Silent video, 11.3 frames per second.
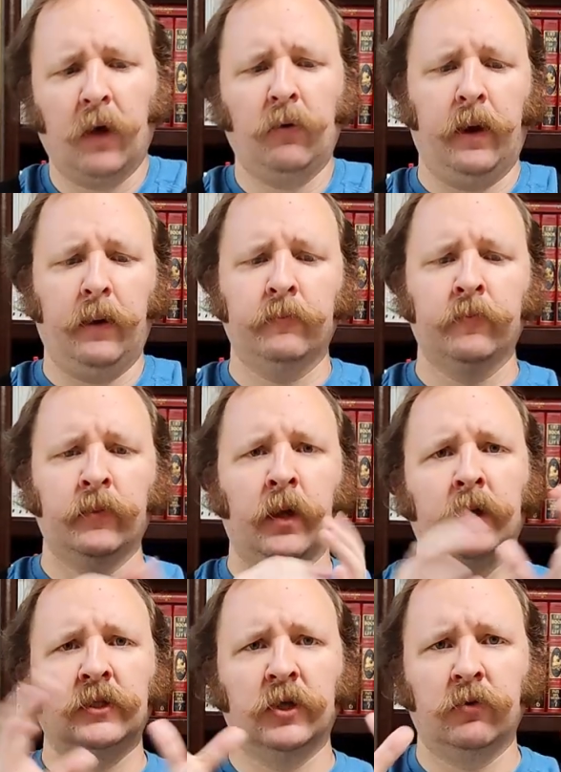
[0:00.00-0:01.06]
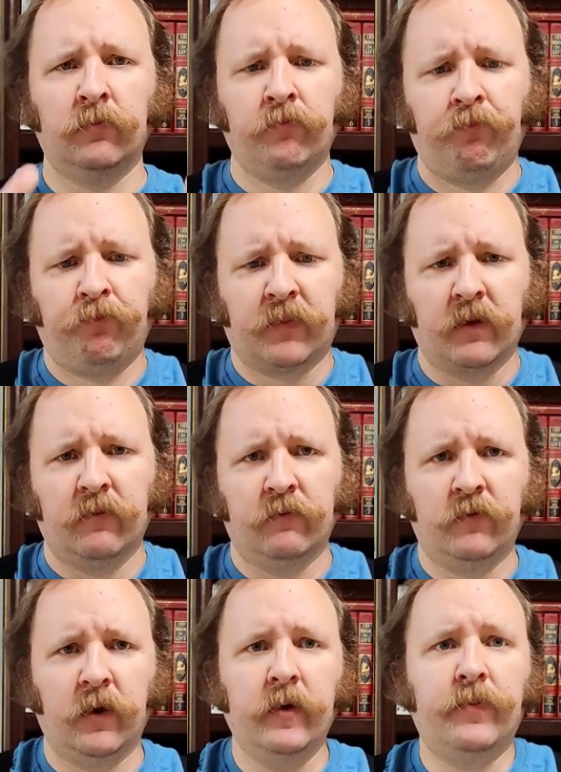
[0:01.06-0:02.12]
Okay, so
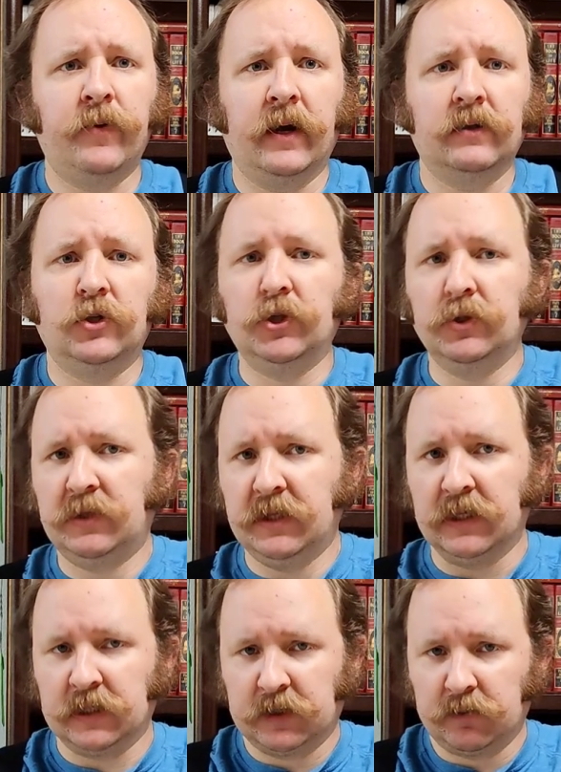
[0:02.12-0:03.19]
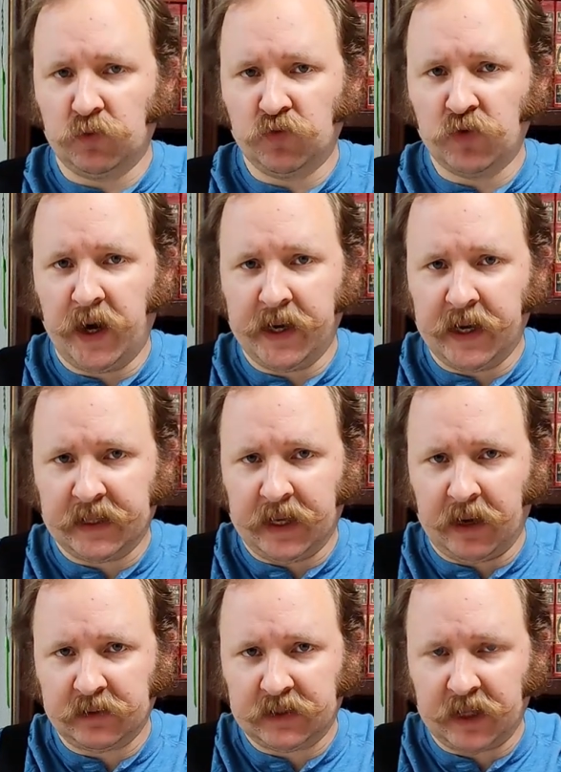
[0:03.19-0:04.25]
very pronounced juiciness right at
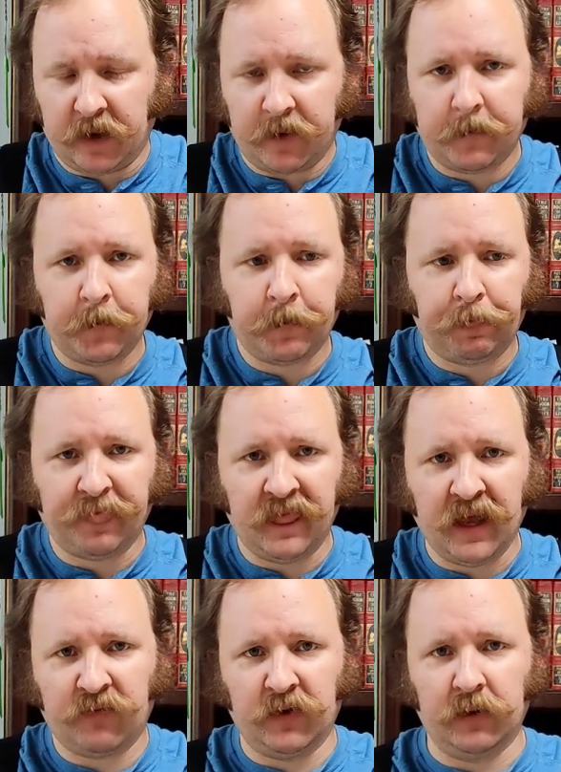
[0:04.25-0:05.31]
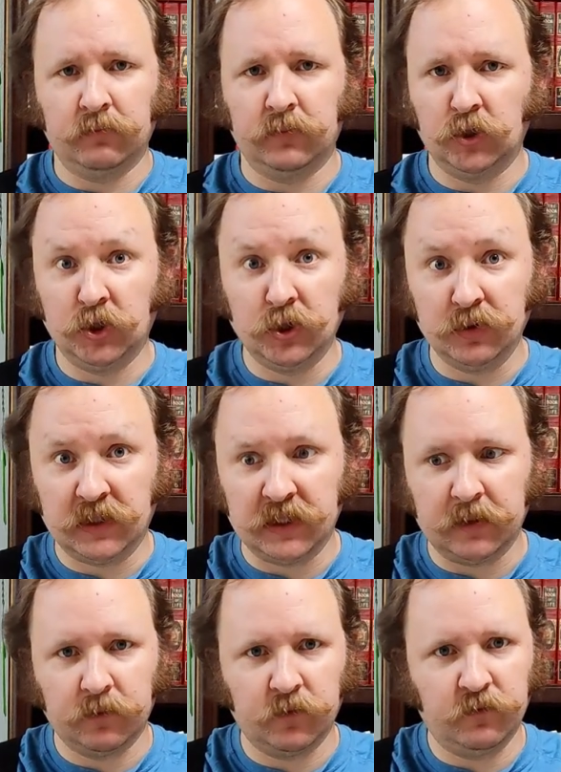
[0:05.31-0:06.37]
the outset. Definite.
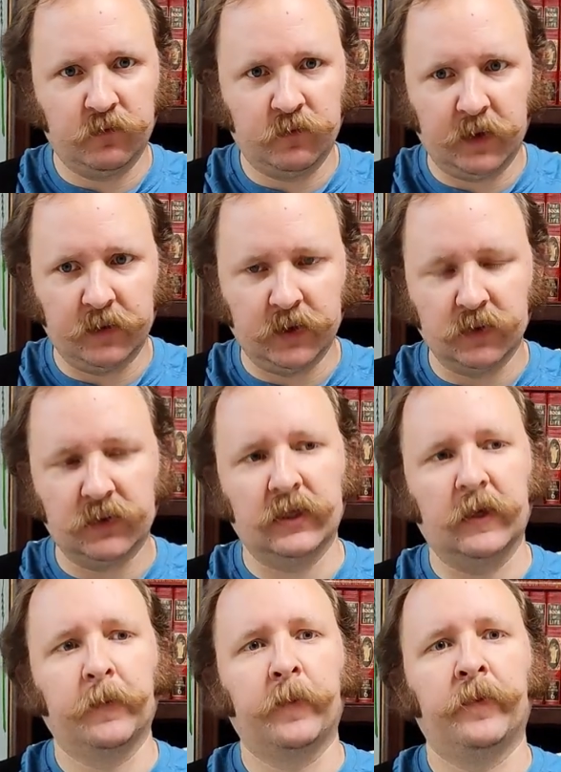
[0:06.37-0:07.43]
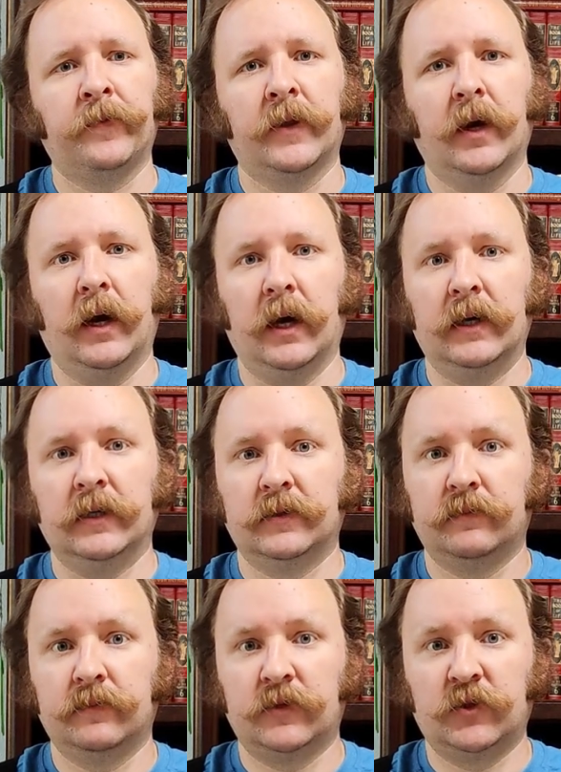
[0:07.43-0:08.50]
Juicy, very juicy,
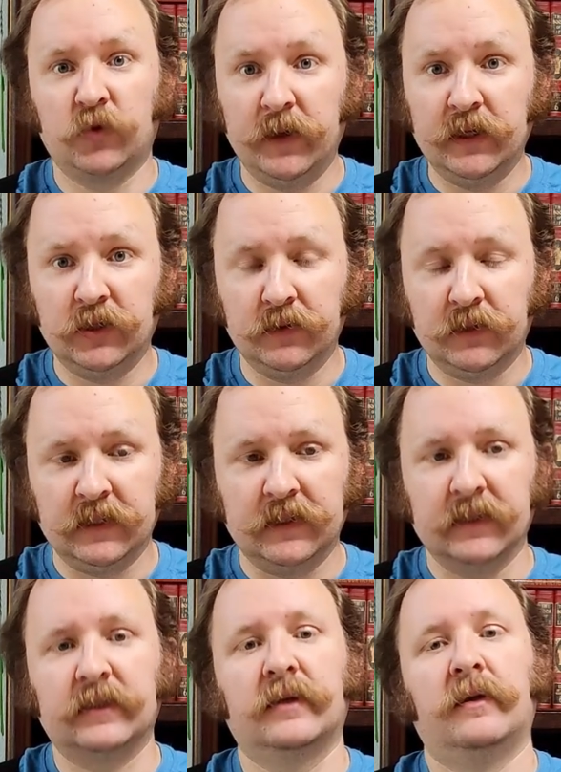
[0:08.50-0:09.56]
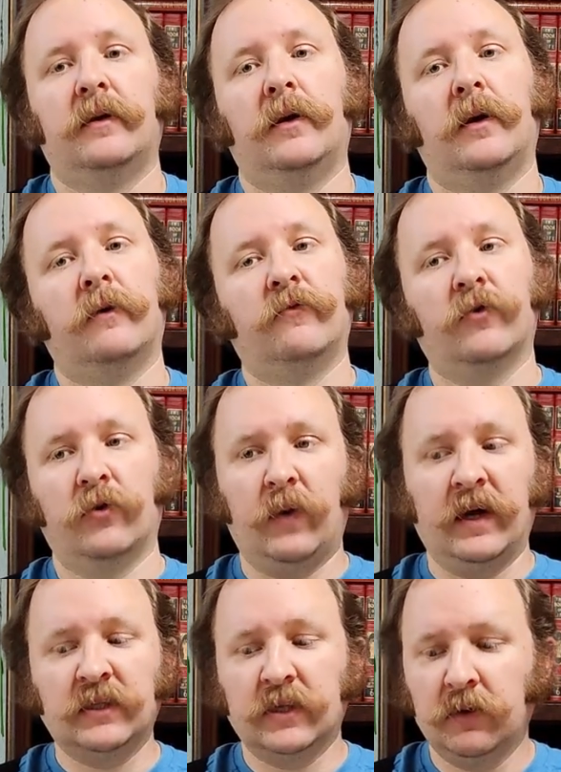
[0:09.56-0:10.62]
sweet juiciness. For a
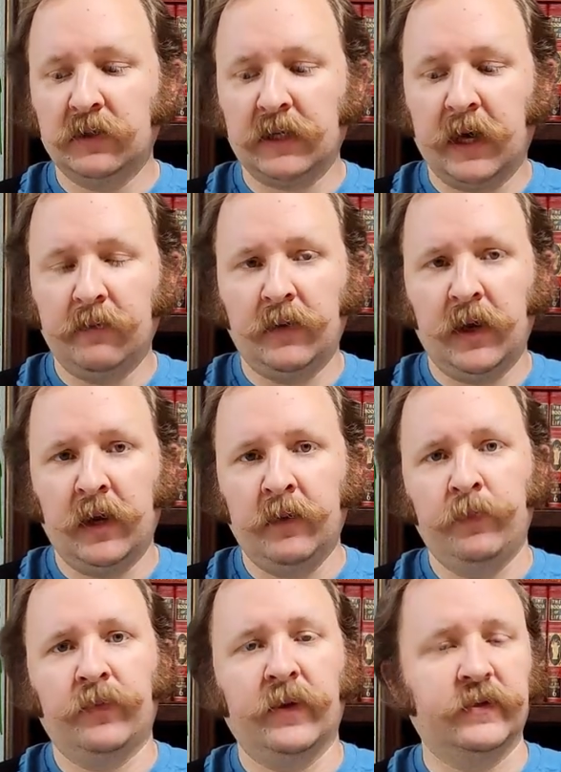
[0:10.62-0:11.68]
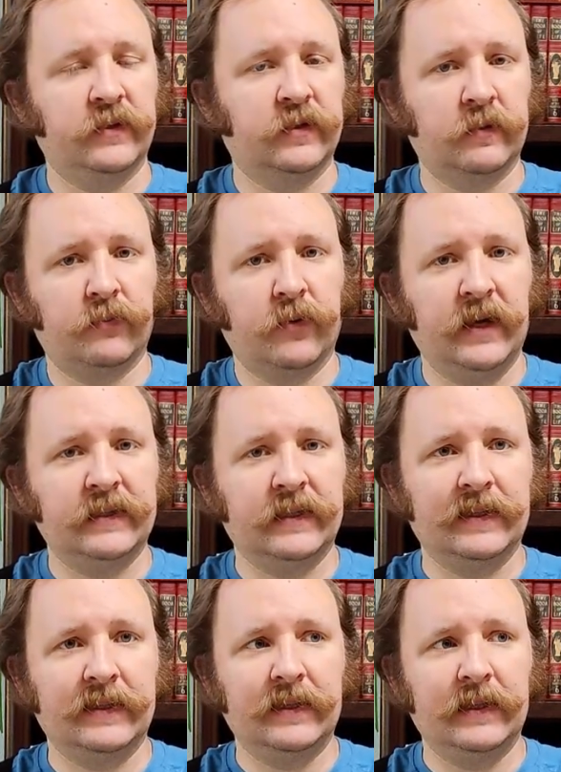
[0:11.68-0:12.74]
West Coast IPA, this is
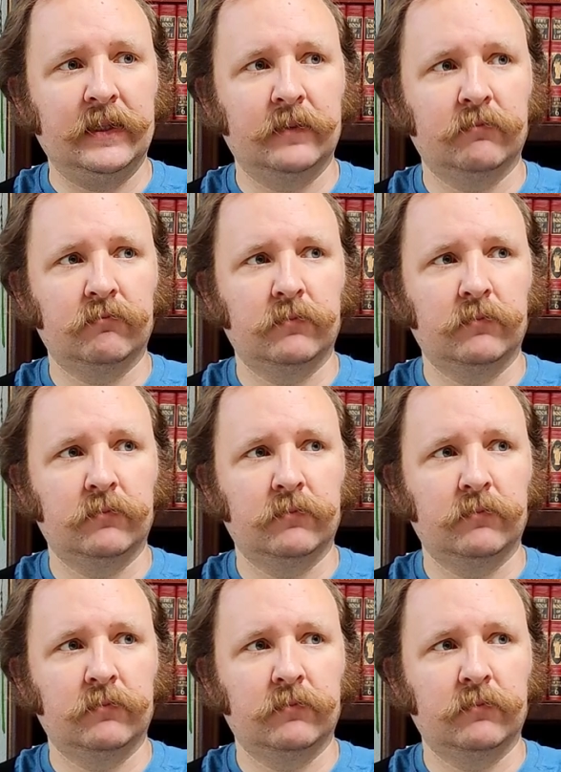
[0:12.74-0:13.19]
surprisingly